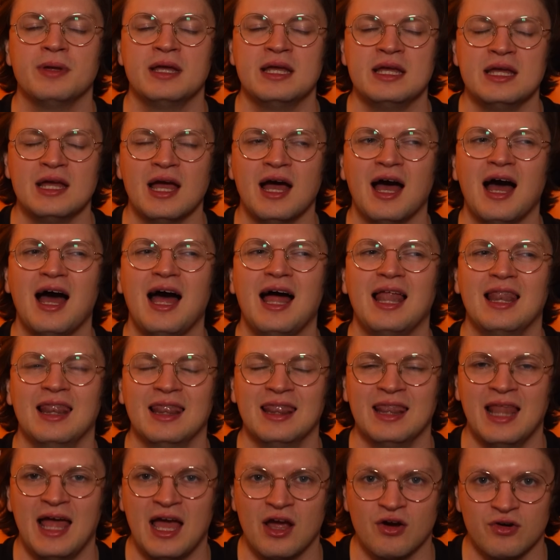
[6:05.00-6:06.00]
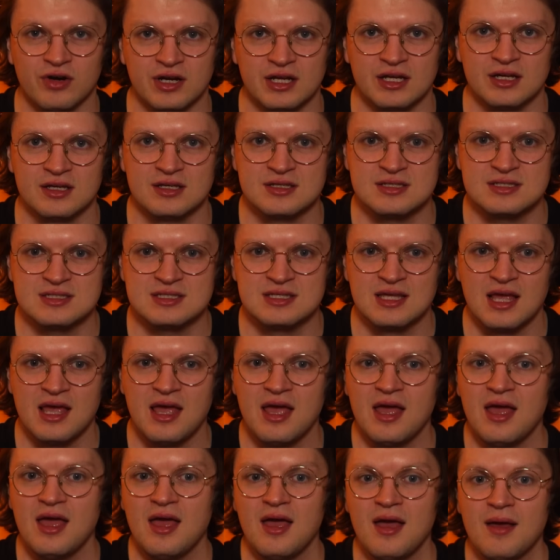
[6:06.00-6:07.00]
be hilarious.
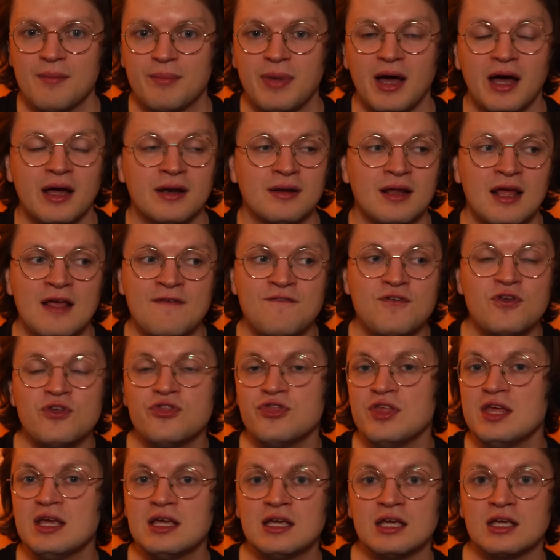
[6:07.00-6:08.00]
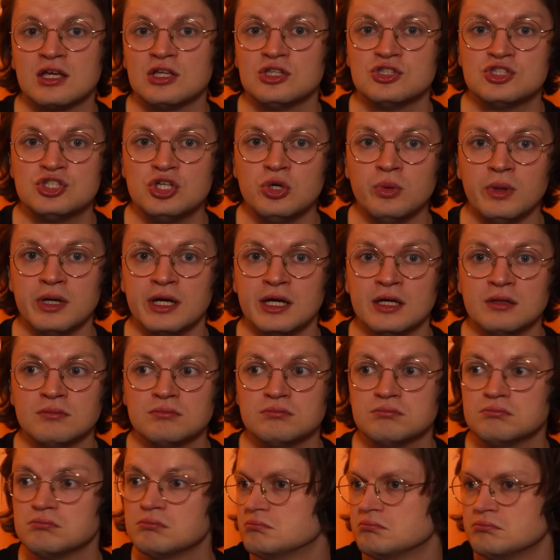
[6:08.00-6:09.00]
But if you think it can do
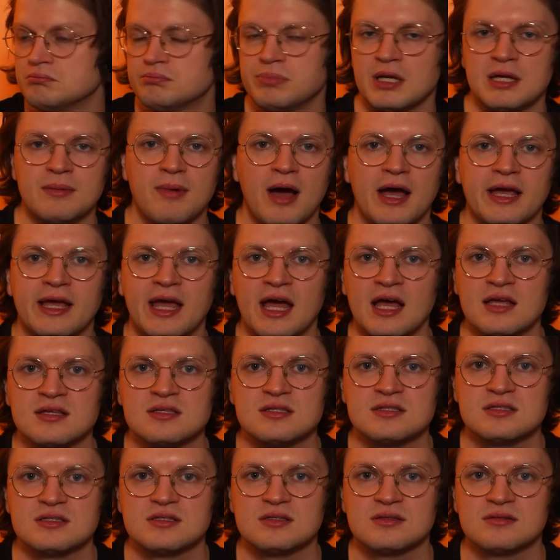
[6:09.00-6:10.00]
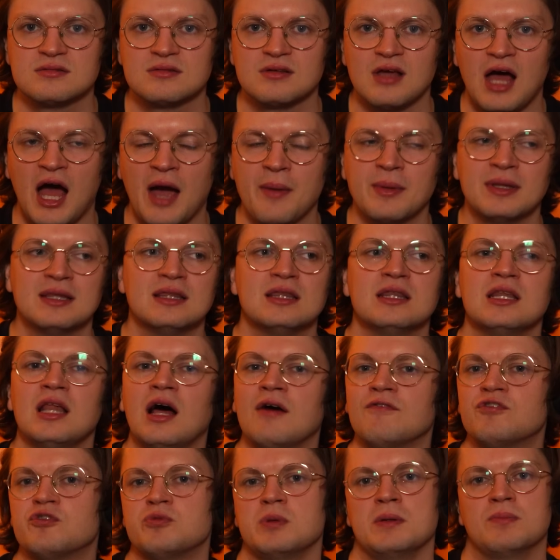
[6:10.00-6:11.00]
it, be my guest. I would
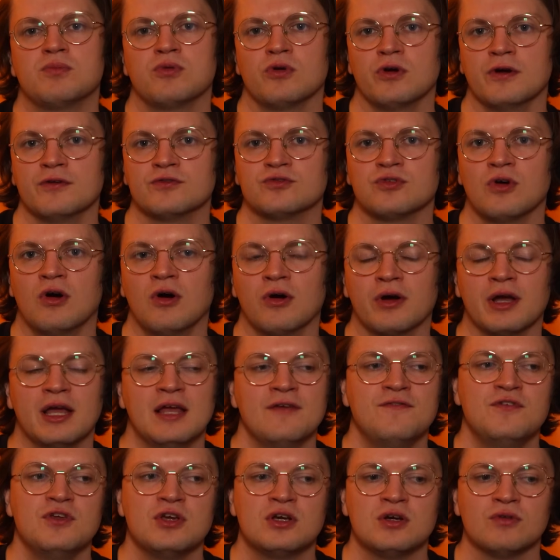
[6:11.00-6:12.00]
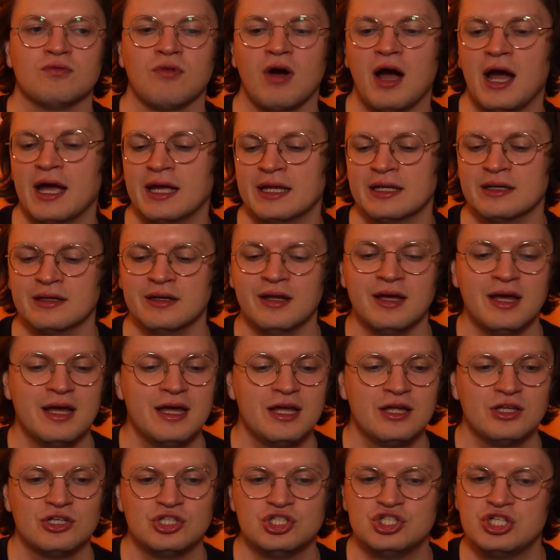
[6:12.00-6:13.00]
love to be proved wrong. If you can write in,
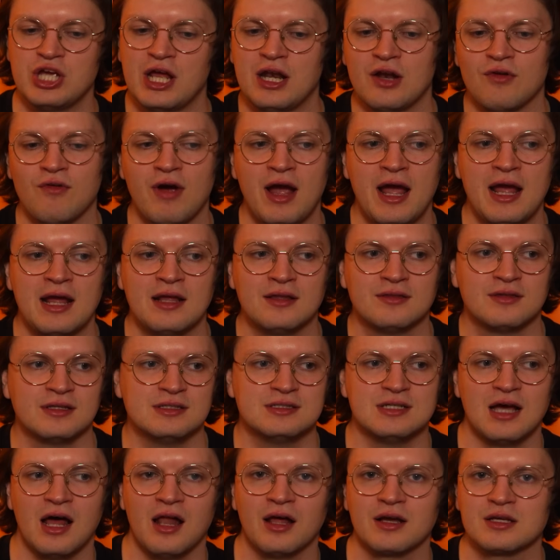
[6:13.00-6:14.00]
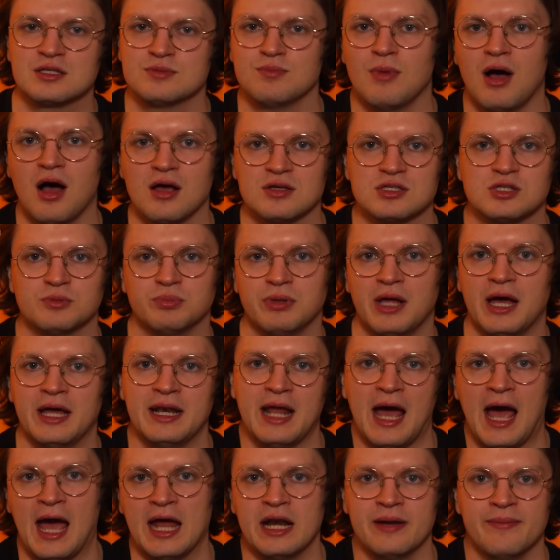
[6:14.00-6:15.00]
generate the Daleks master
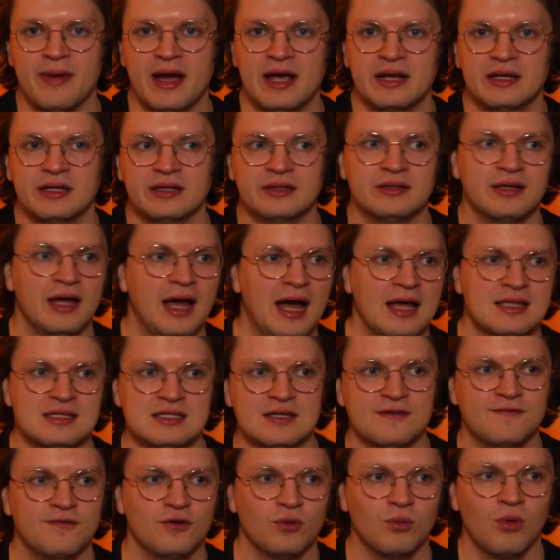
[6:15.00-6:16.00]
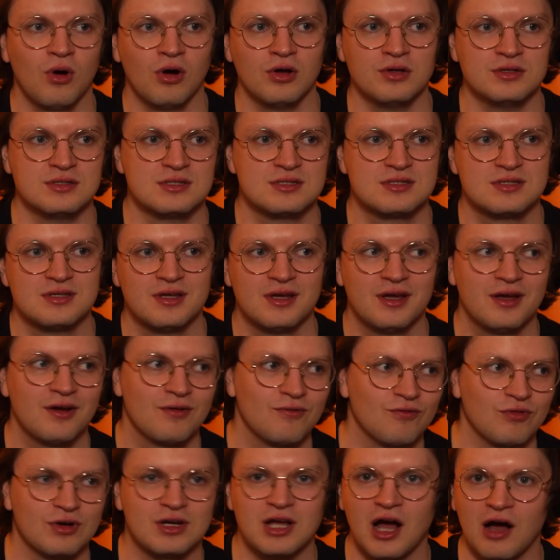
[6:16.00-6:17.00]
plan animated as if it was
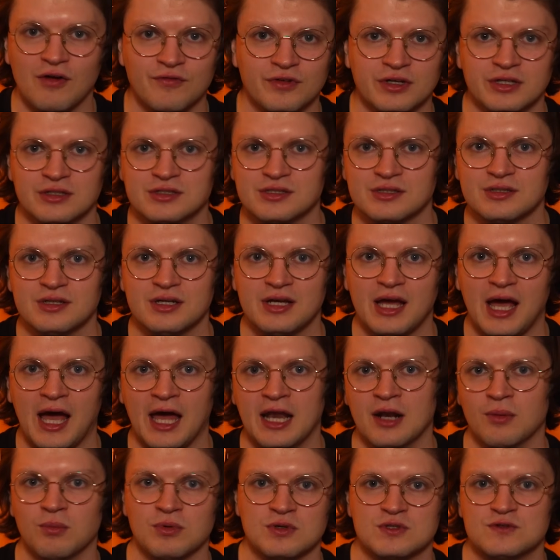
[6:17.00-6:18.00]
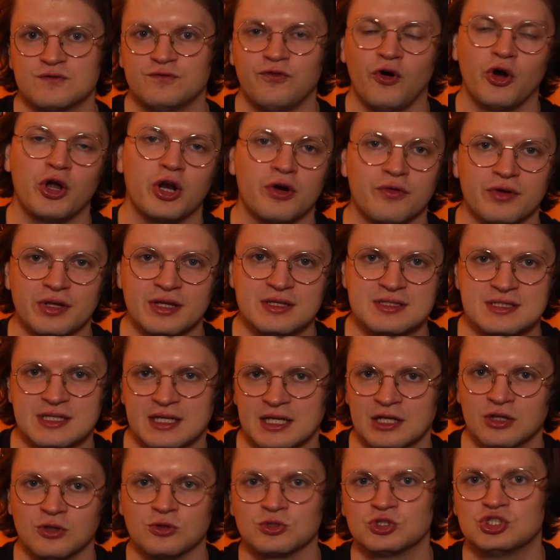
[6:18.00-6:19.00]
recovered and it was
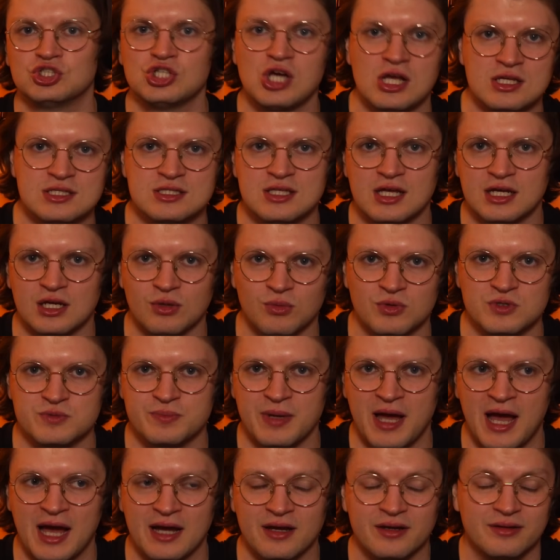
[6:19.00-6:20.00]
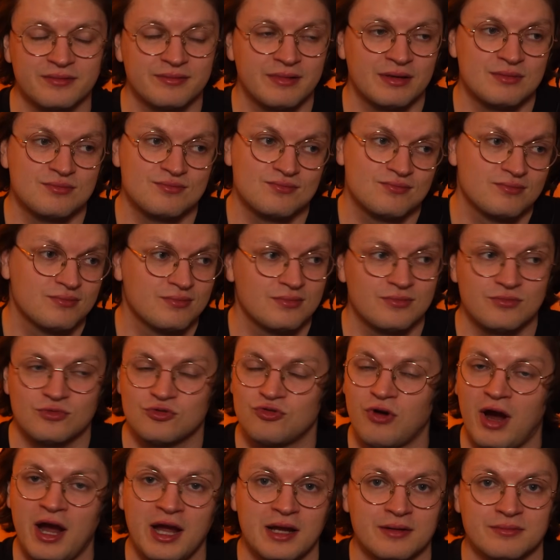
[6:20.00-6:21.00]
photorealistic and looked just like it was back, then
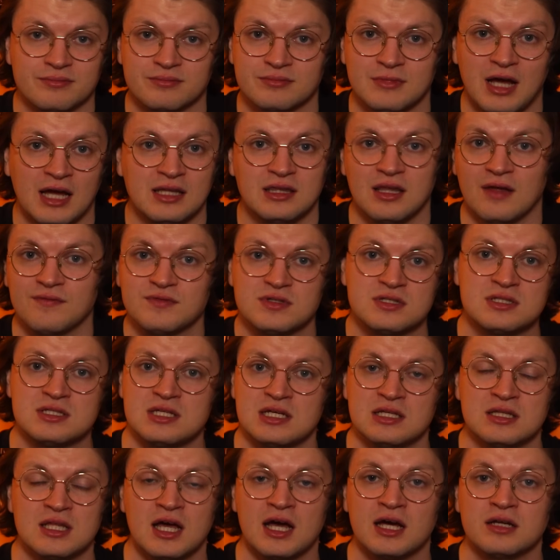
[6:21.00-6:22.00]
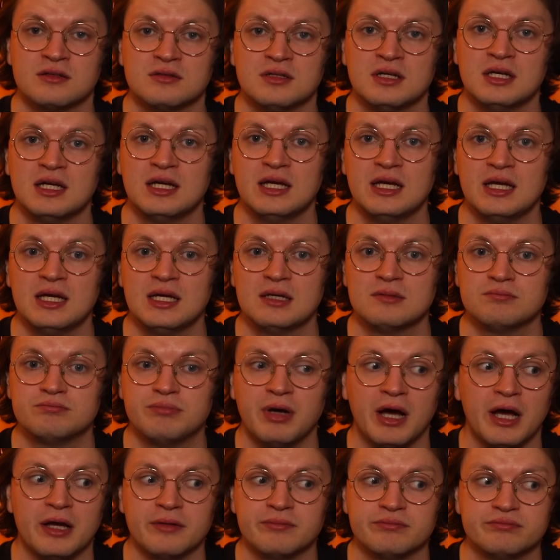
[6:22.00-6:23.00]
great. I'd love to see that.
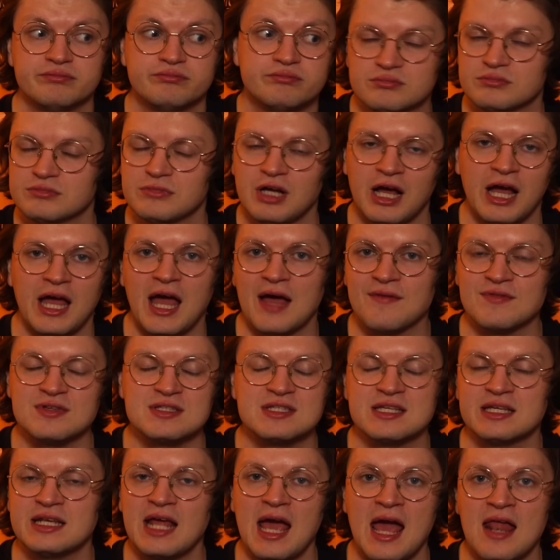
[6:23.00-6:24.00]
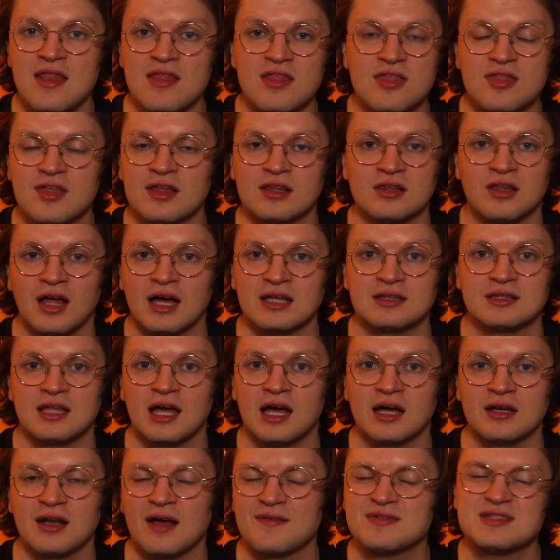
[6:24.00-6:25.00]
But I haven't seen anything like
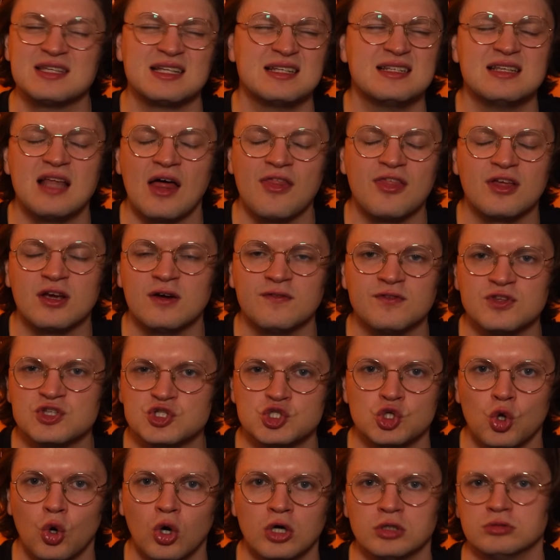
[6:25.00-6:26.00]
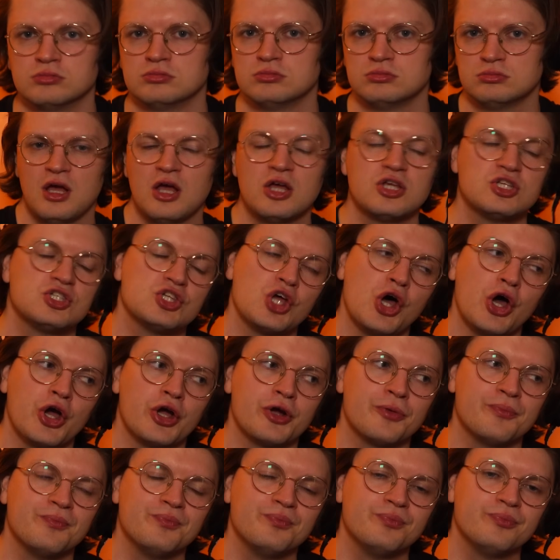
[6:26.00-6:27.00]
that. I've seen nothing of the sort.
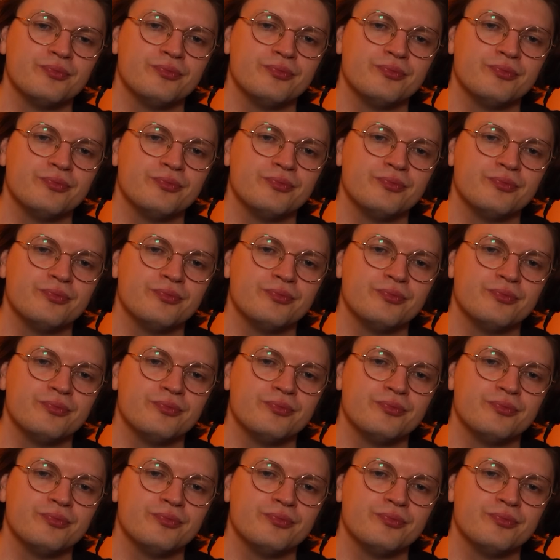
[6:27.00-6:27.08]
So,